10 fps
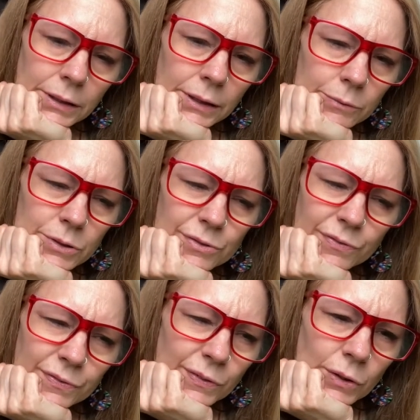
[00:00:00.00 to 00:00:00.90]
It was
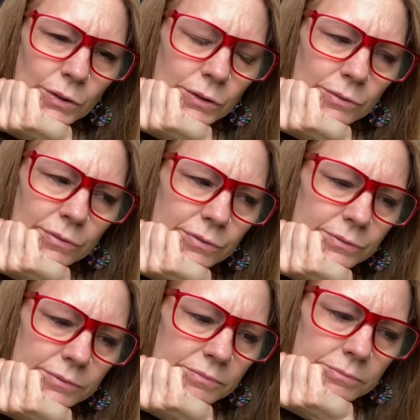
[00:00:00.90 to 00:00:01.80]
full of
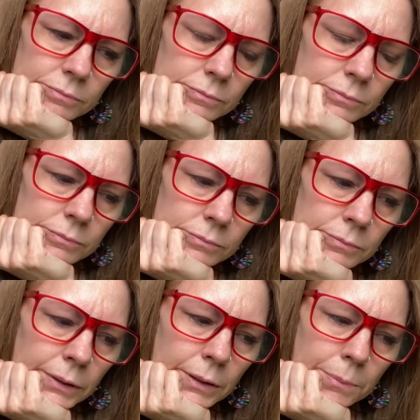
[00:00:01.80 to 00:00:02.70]

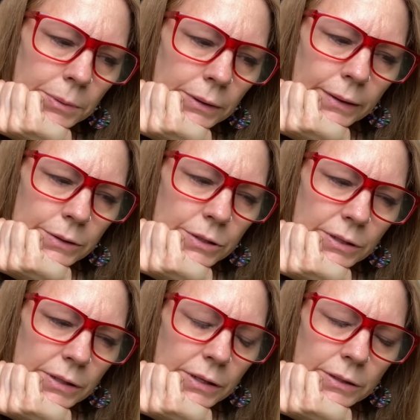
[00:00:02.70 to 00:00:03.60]
manipulation
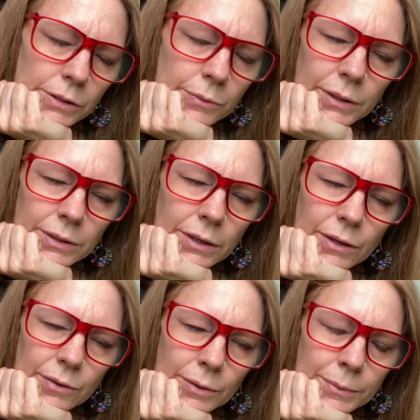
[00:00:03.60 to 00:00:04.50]
and
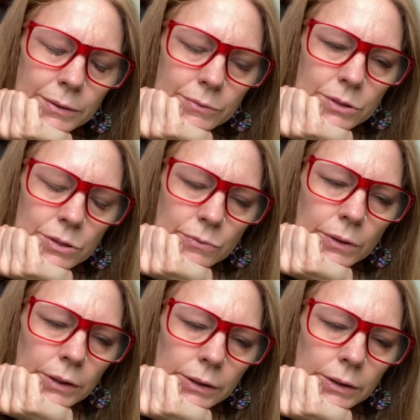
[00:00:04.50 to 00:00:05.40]
innuendo. I mean, it was just
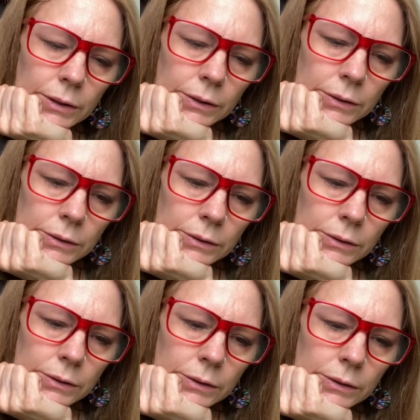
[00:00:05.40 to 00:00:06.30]
really,
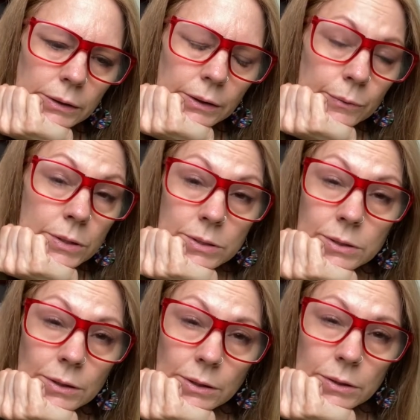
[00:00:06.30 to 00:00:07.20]
it wasn't
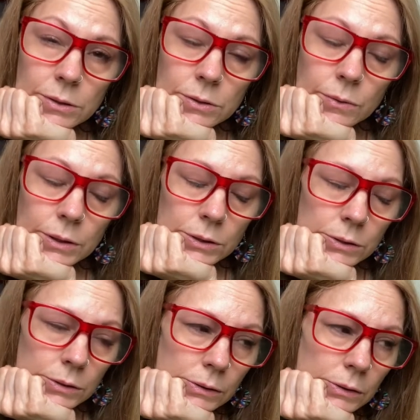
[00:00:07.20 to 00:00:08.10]
an honest
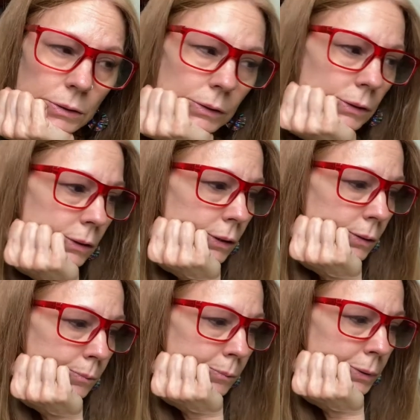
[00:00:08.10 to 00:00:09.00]
question.
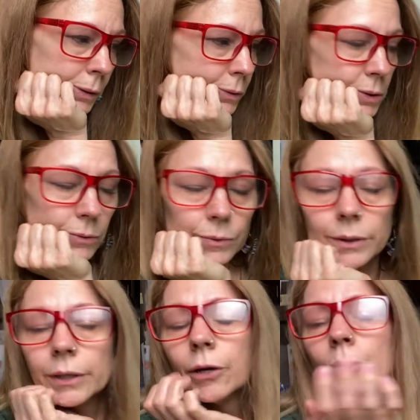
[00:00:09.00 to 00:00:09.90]
But I was in a
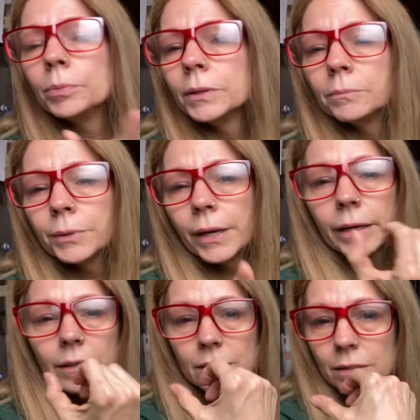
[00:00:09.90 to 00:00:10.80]
really open
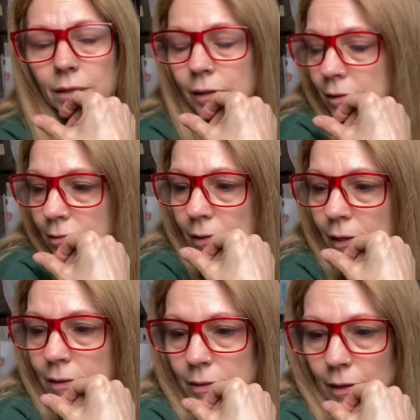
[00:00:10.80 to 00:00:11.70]
place and
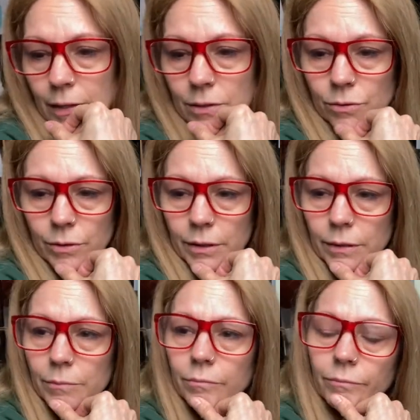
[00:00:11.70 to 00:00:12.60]
I answered it.
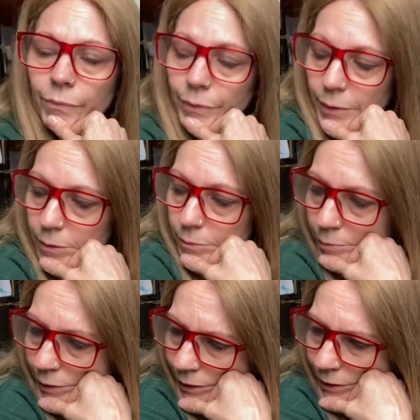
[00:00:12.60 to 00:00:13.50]

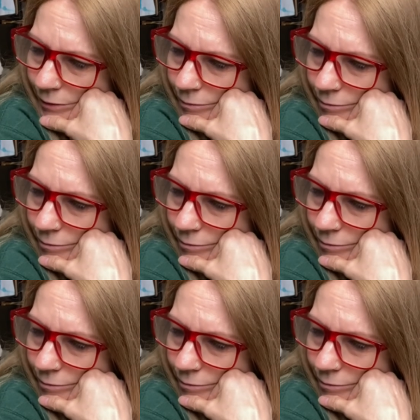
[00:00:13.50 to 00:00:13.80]
But